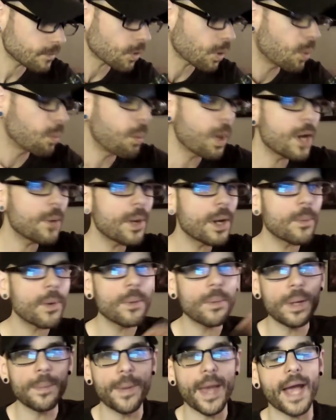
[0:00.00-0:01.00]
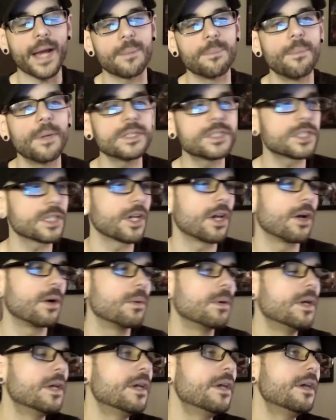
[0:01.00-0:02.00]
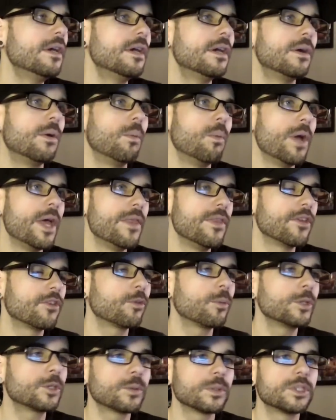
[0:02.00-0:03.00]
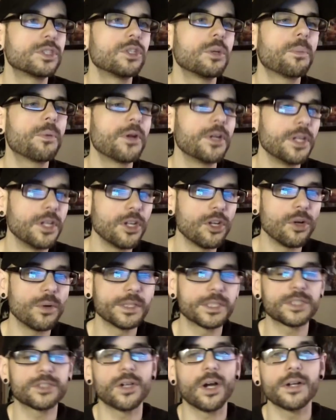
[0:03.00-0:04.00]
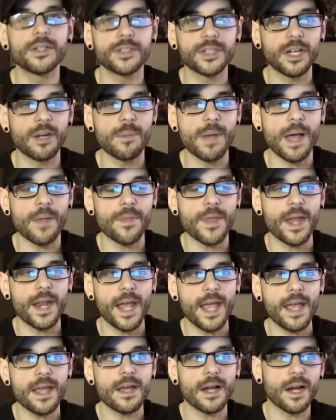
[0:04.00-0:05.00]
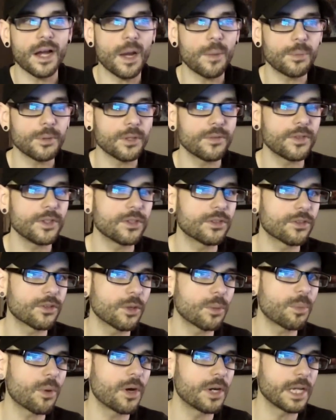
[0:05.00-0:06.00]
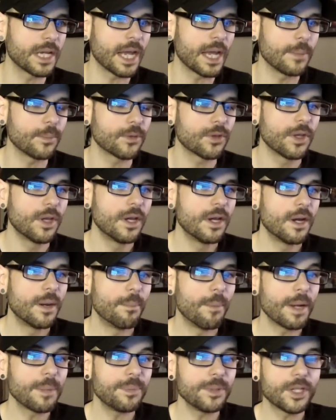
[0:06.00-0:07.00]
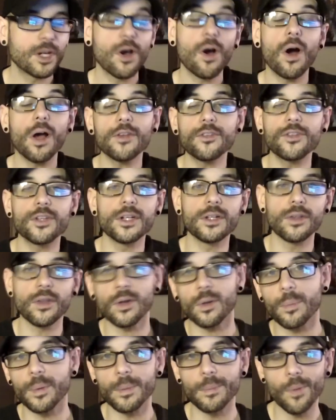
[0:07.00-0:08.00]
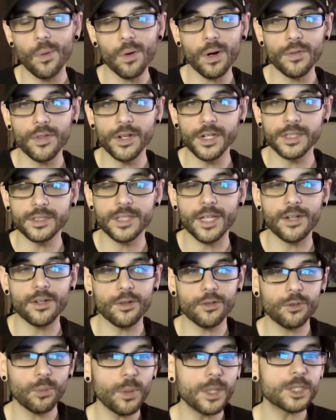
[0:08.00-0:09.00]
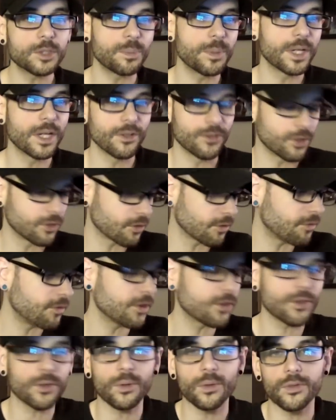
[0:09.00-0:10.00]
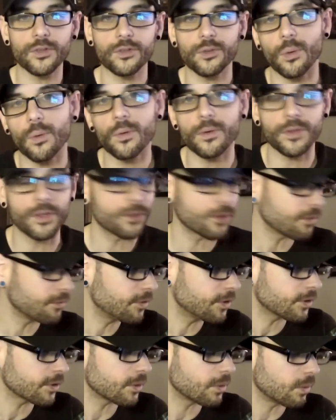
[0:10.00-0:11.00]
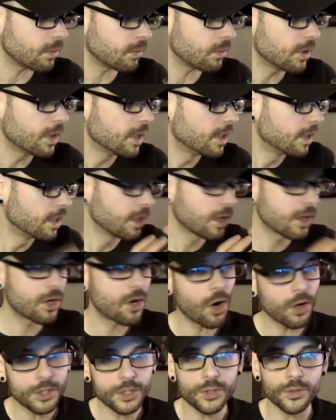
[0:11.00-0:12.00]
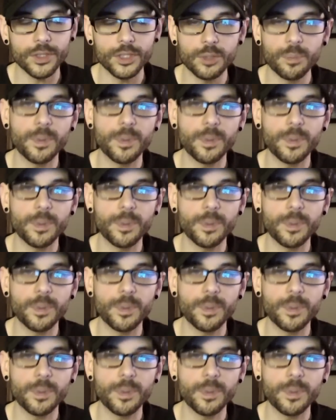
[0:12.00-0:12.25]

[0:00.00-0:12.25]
Way, way, way, way back, months ago, when the Switch was still pretty new, it started to come out that, hey, a couple of these third-party games might be costing a little bit more on the Nintendo Switch because there's a physical store, there's a physical cartridge